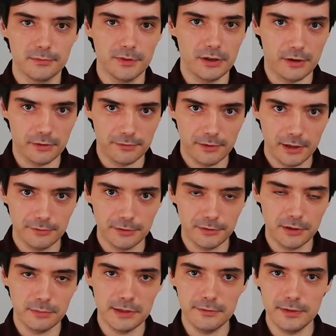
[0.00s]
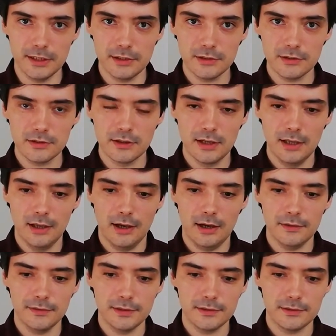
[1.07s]
There are 5 of them in Finnish,
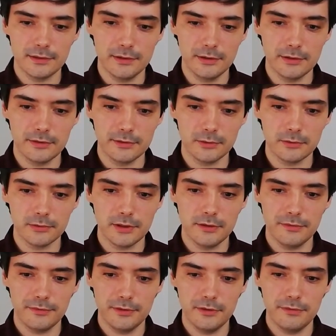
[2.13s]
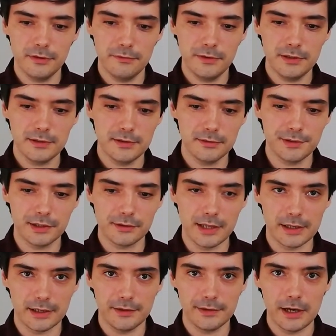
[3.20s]
and so if infinitives are
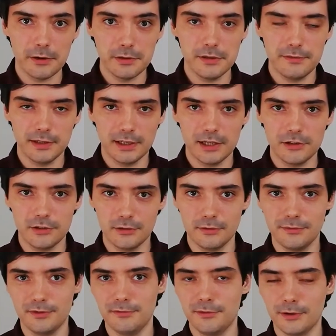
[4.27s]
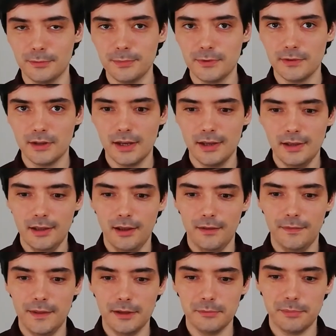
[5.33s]
like a nounification of the verbs,
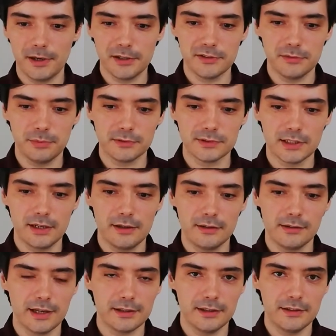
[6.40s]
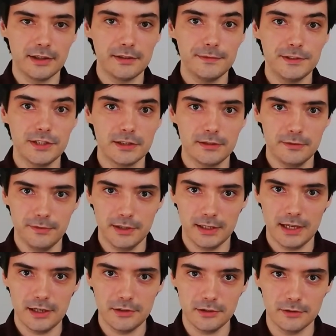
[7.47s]
then participles are like an
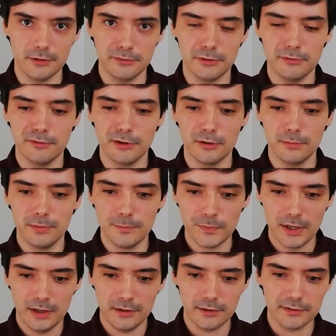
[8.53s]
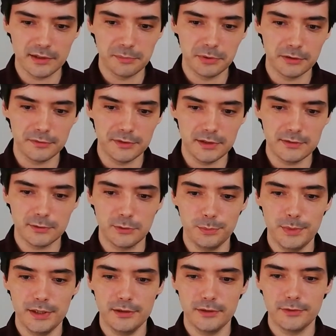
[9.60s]
adjectification of the verb. An example of this
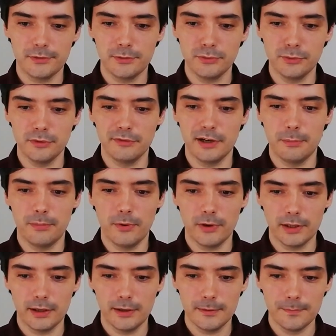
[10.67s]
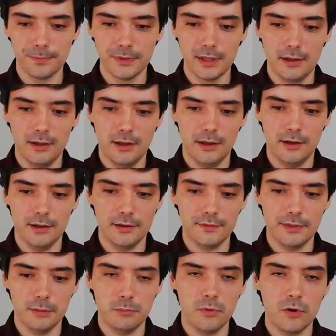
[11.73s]
could be syövä poika,
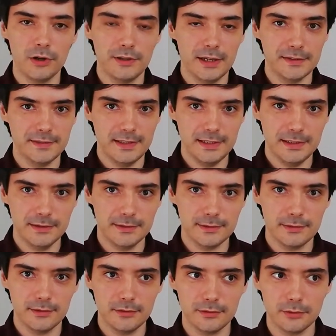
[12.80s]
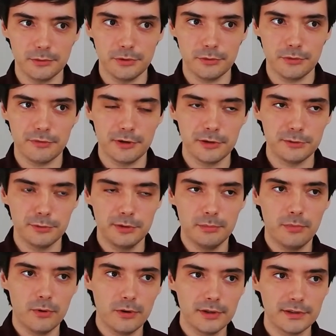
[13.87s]
the boy that eats. So you're referring to the
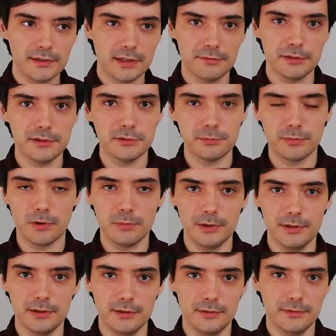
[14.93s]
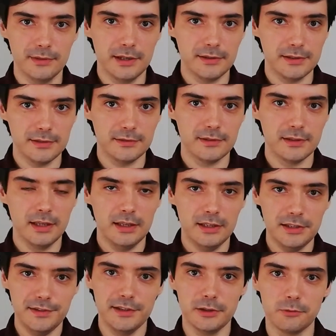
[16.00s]
boy as having this property that is
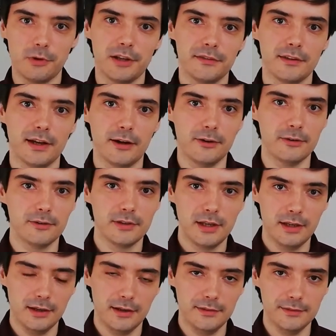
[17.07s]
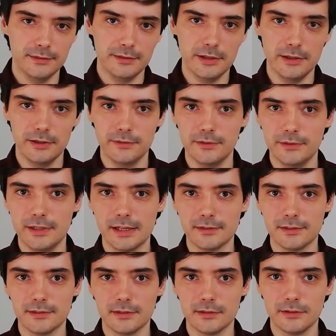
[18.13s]
eating right now, and that
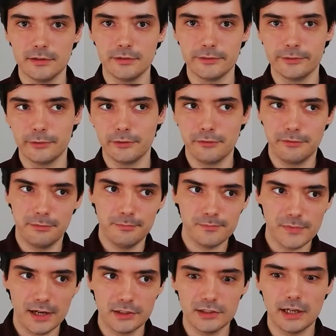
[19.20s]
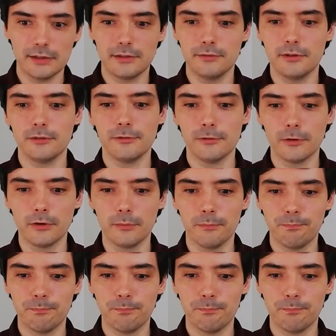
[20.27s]
is a sort of adjectival form.